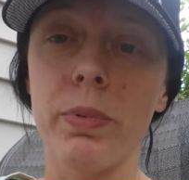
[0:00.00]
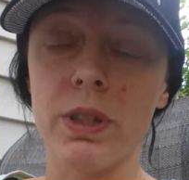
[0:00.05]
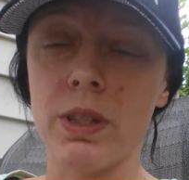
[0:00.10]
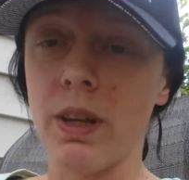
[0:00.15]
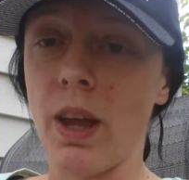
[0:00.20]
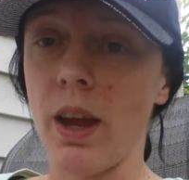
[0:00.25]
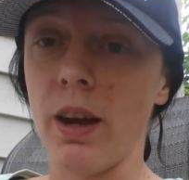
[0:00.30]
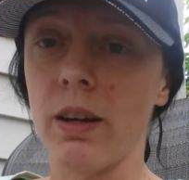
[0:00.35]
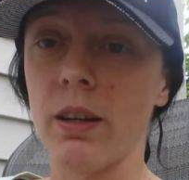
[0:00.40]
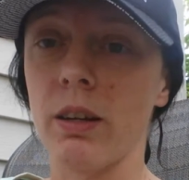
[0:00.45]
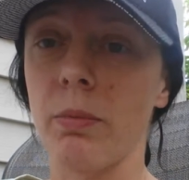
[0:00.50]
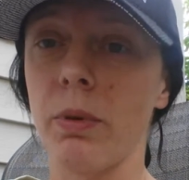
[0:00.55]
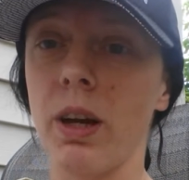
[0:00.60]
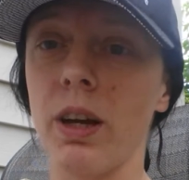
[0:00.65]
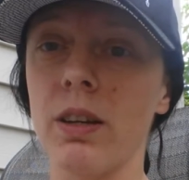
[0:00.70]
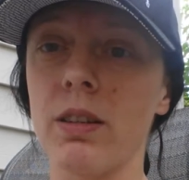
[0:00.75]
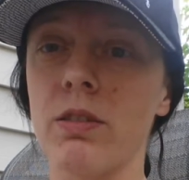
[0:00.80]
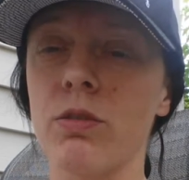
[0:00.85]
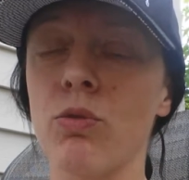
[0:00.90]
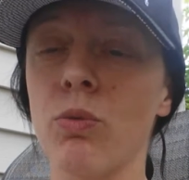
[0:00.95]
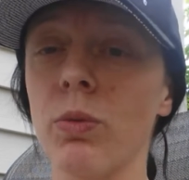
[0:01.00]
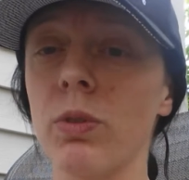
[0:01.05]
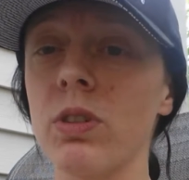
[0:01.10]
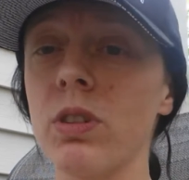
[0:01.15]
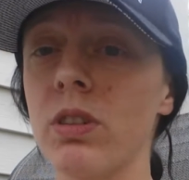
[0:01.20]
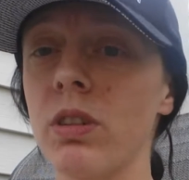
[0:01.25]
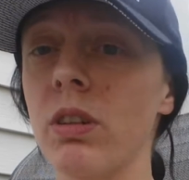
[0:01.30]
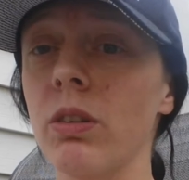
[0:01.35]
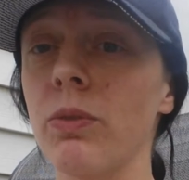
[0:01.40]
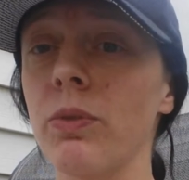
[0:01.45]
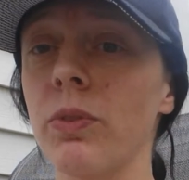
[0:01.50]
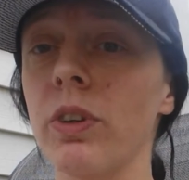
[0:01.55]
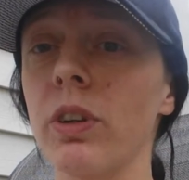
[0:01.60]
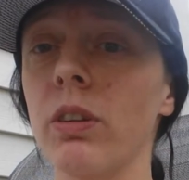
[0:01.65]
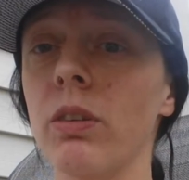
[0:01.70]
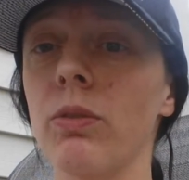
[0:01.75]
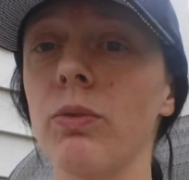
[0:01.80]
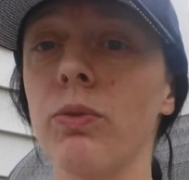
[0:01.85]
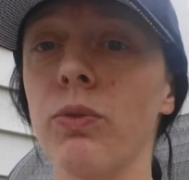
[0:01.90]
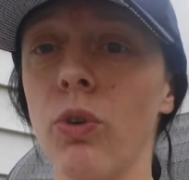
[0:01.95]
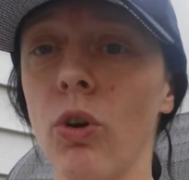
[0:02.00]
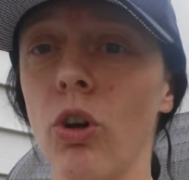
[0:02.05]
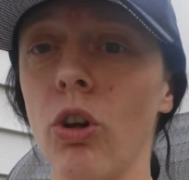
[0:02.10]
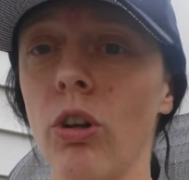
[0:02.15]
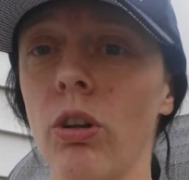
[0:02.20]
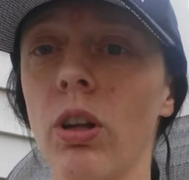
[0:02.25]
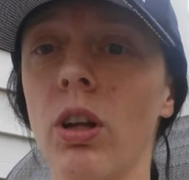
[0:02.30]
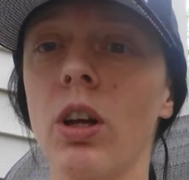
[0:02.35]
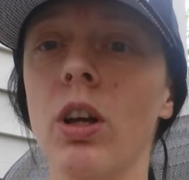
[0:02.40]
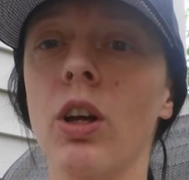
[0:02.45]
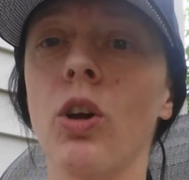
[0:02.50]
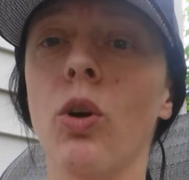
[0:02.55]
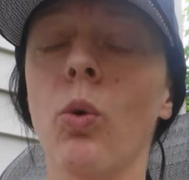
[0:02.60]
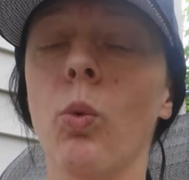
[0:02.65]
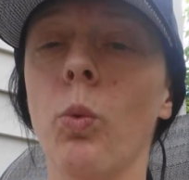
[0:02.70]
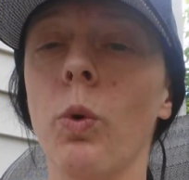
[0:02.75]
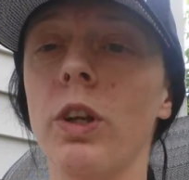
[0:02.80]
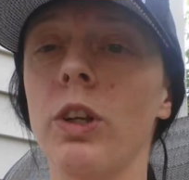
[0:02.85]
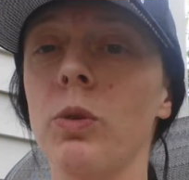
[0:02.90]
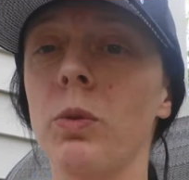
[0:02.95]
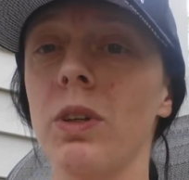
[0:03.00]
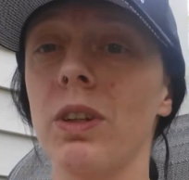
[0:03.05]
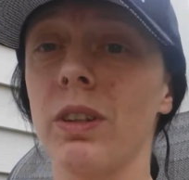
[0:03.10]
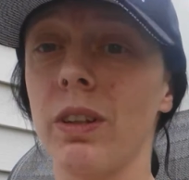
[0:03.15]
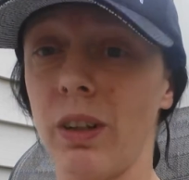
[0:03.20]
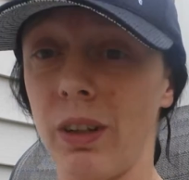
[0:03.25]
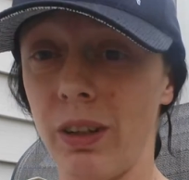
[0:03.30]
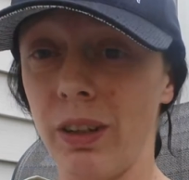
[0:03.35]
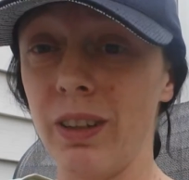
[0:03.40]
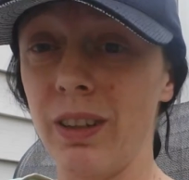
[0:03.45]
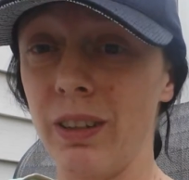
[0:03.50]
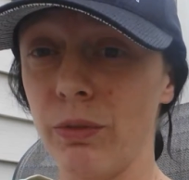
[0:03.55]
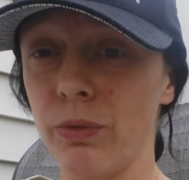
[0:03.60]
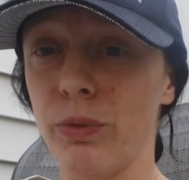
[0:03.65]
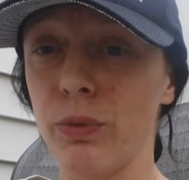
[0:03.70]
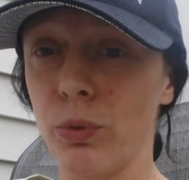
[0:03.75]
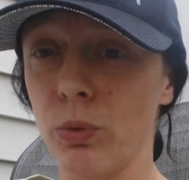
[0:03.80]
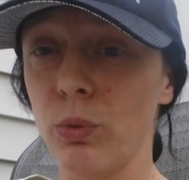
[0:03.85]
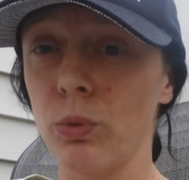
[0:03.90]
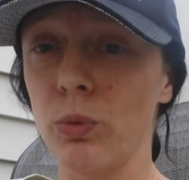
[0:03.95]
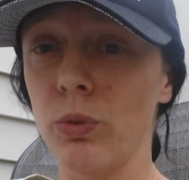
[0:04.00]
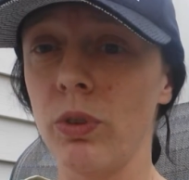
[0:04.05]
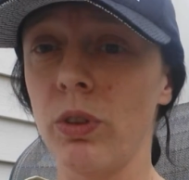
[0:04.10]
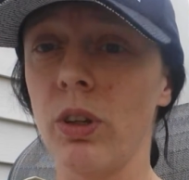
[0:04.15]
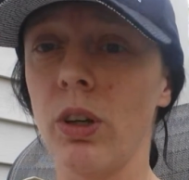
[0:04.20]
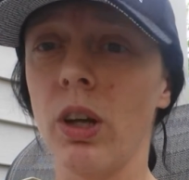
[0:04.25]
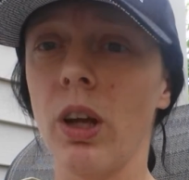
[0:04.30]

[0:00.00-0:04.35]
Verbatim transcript: be scared because you will still feel full when you eat clean food